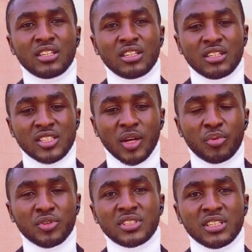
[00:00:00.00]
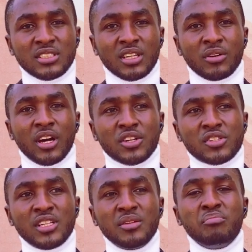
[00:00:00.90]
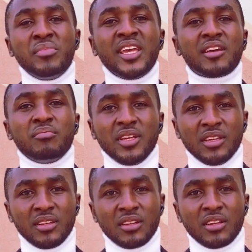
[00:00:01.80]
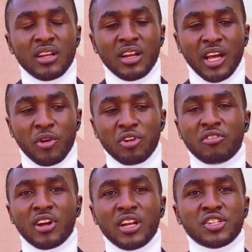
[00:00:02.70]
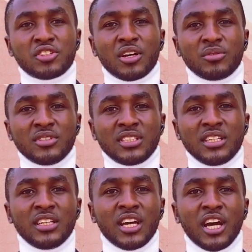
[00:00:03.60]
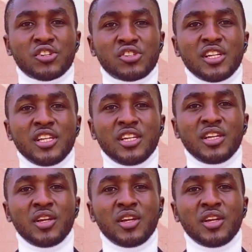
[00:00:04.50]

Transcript: These are processes that will actually make me, like one of our lecturers will say, they're actually